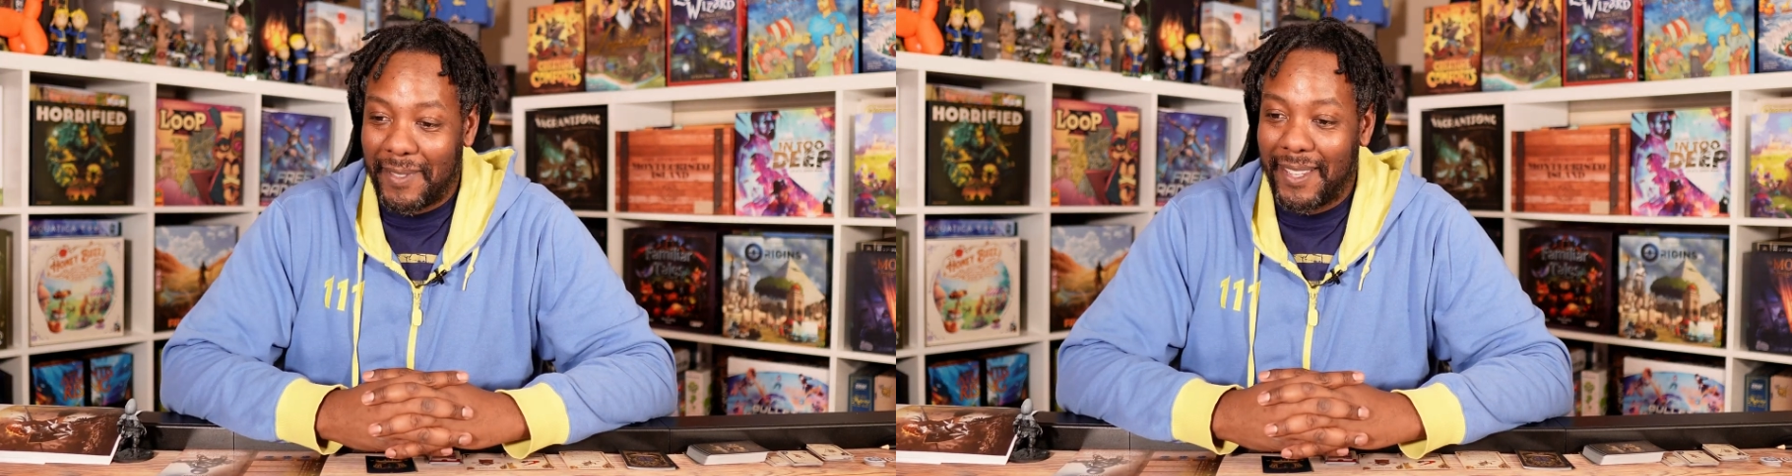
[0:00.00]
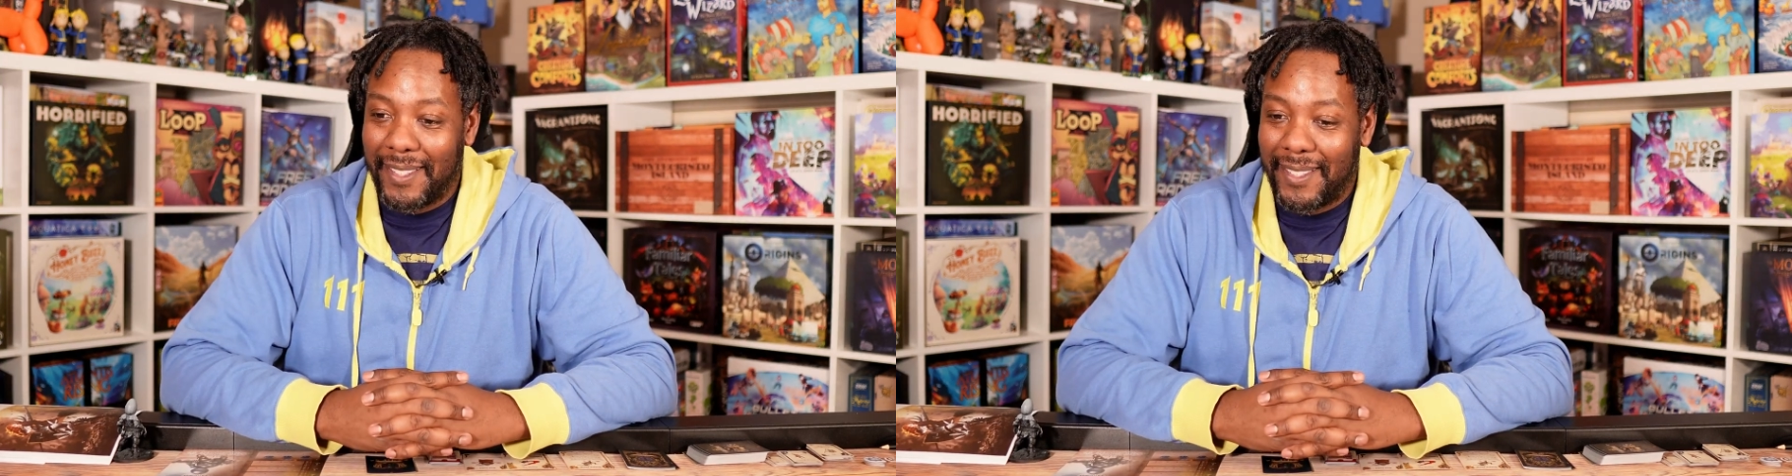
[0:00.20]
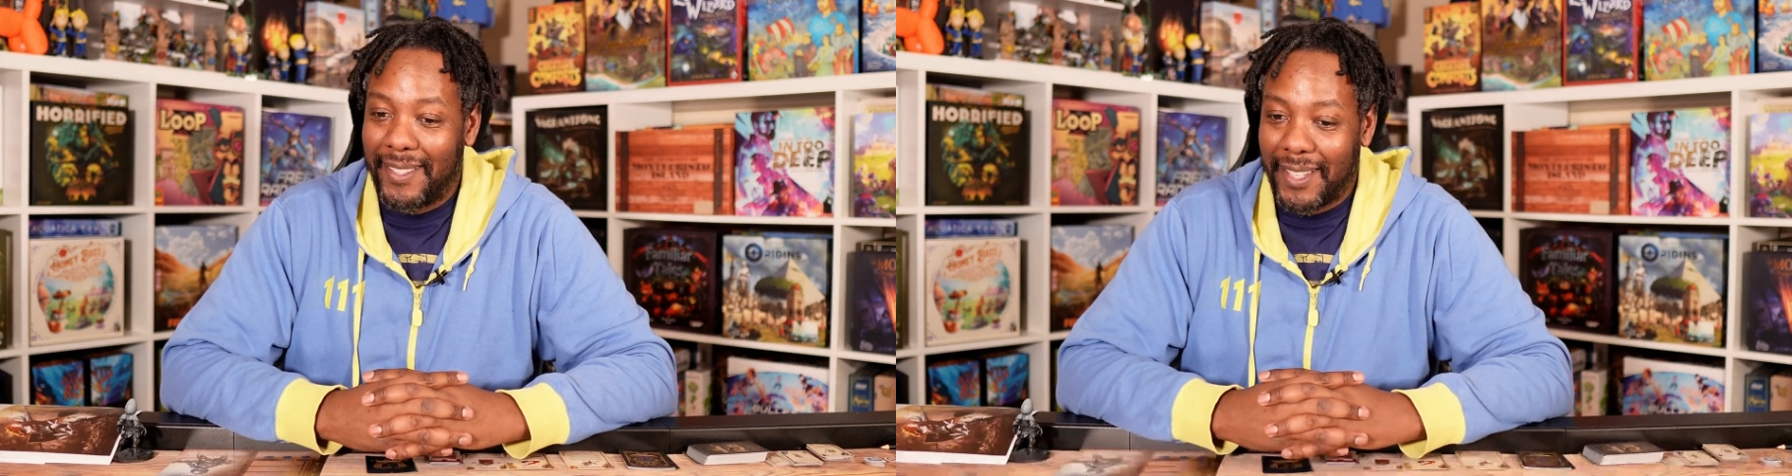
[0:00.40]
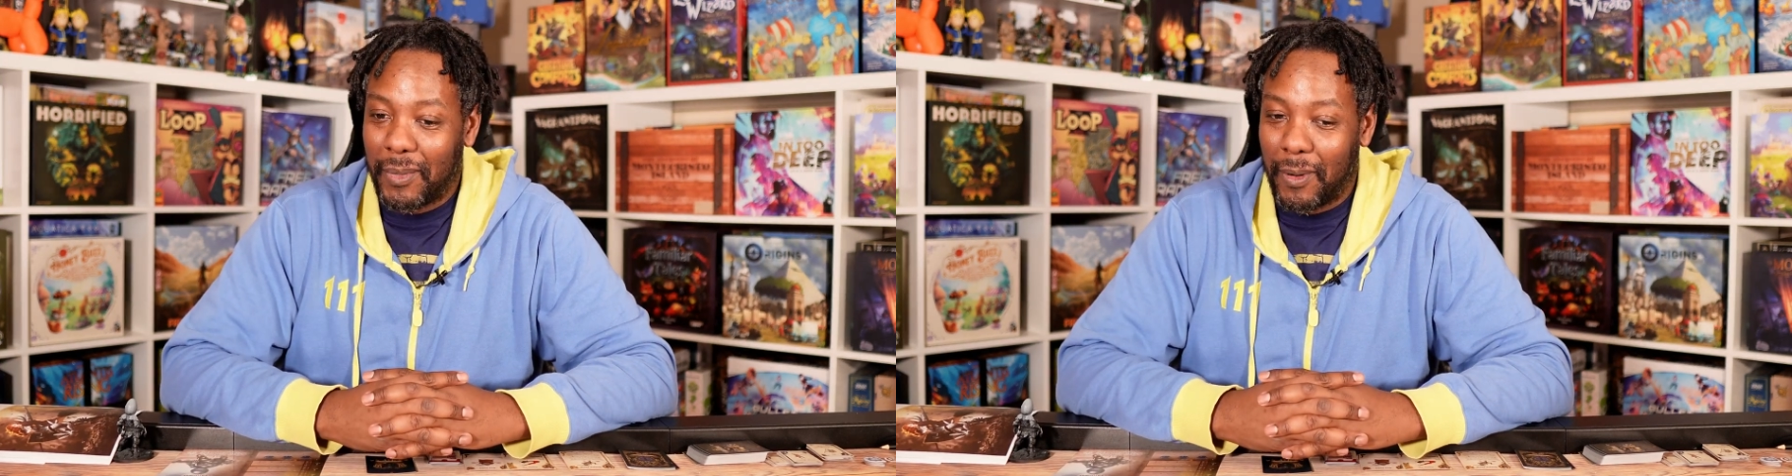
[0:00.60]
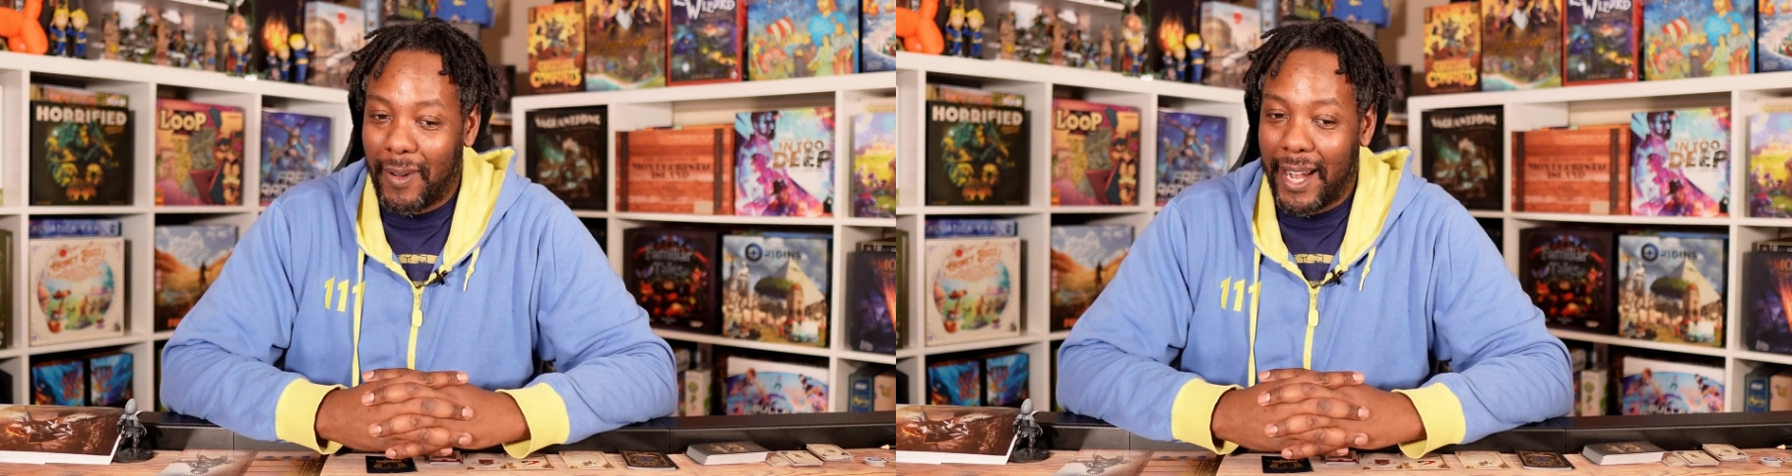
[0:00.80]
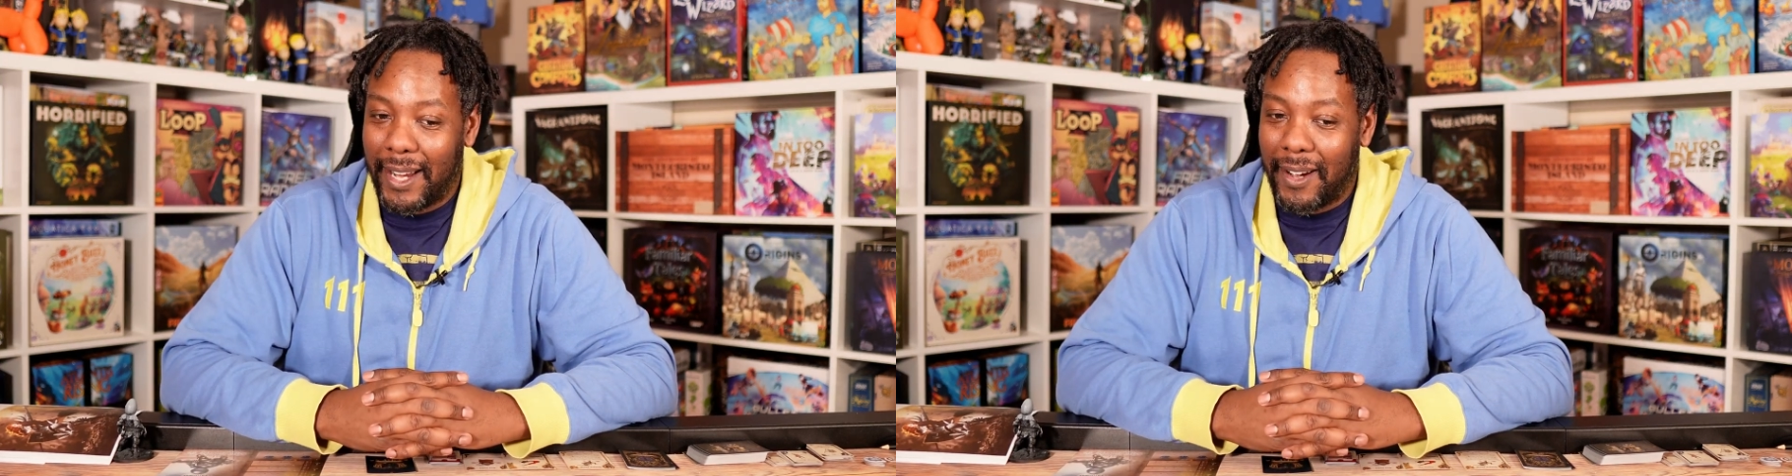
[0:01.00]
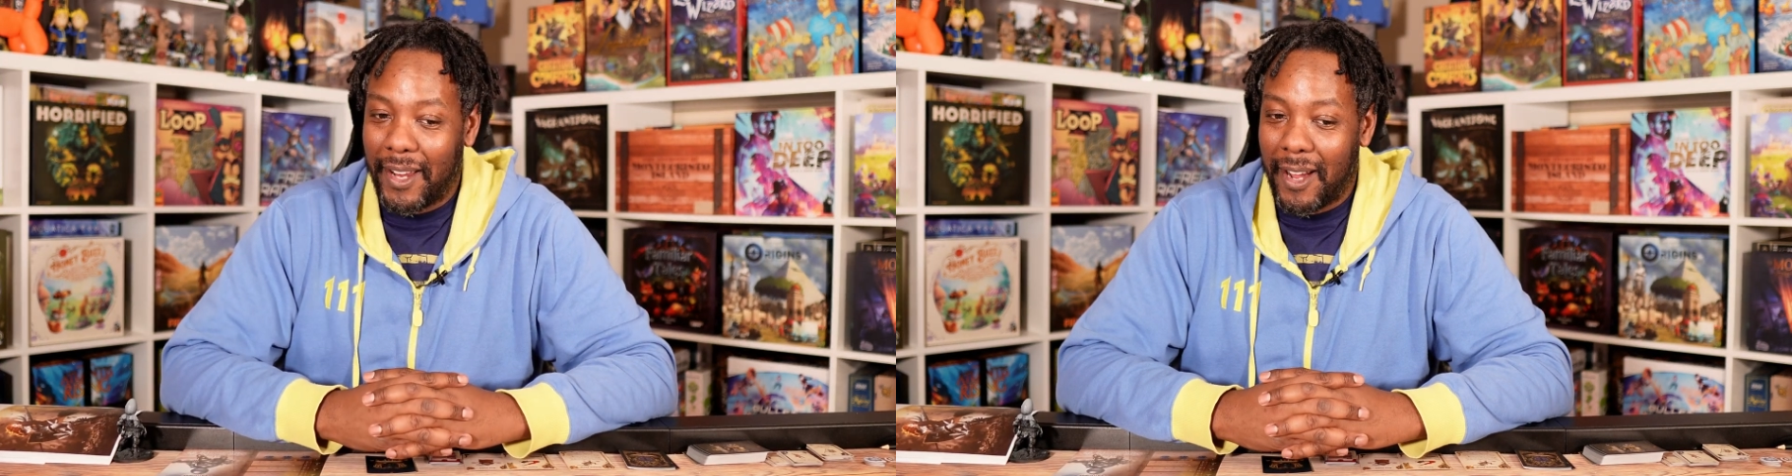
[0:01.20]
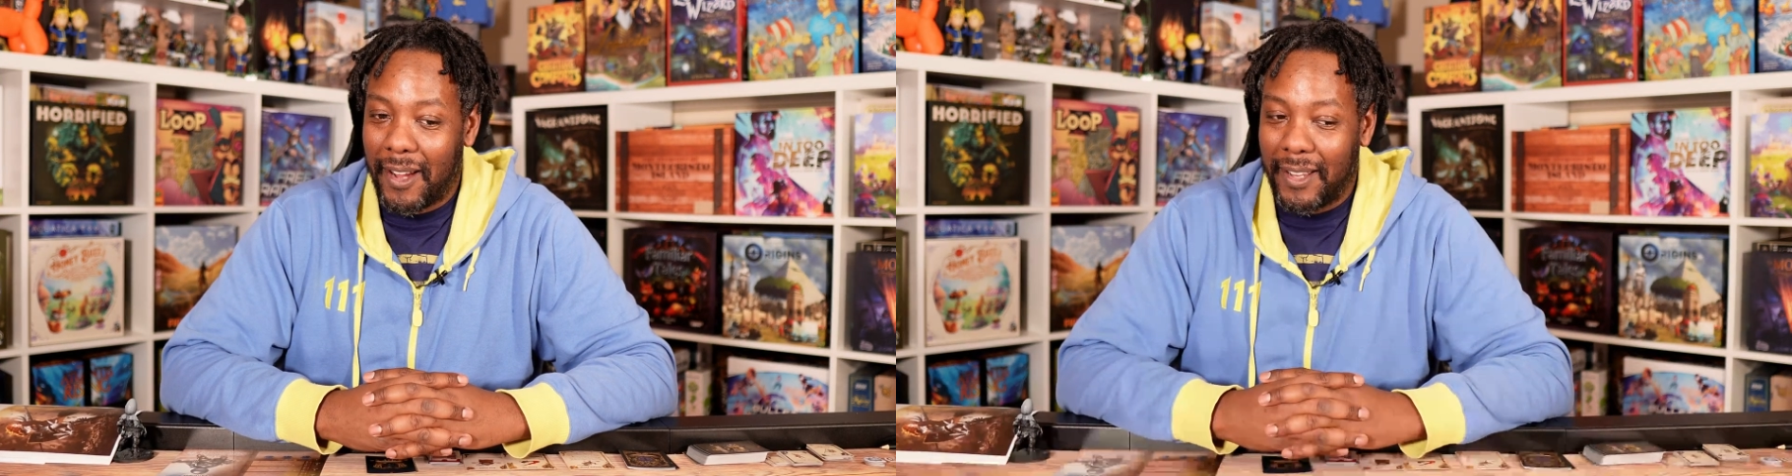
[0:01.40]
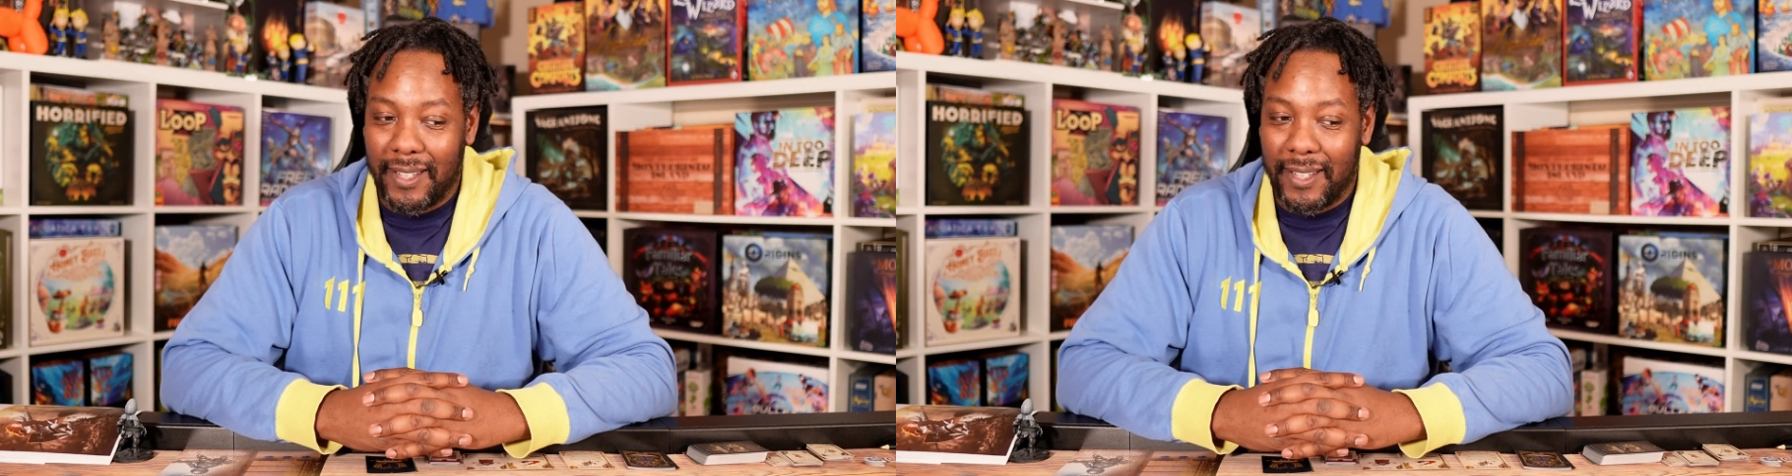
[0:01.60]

This one right here, y'all,